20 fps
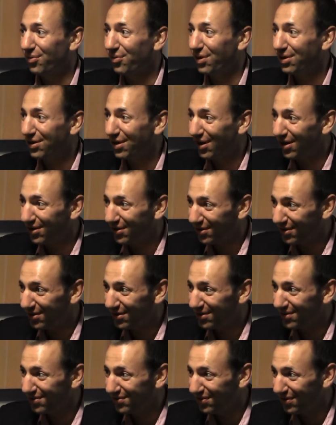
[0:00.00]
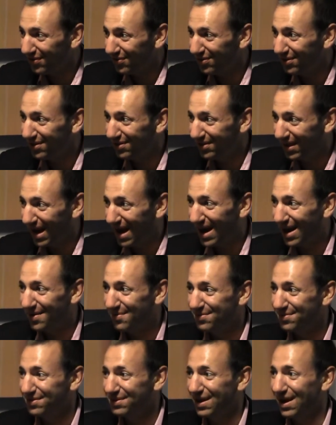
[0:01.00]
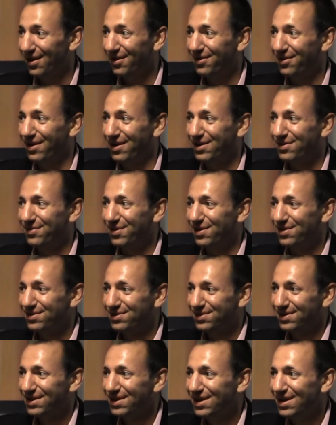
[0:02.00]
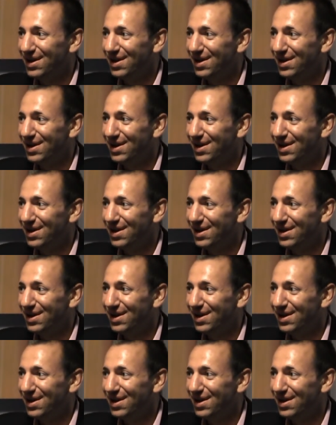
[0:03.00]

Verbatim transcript: 150 times and how great it was,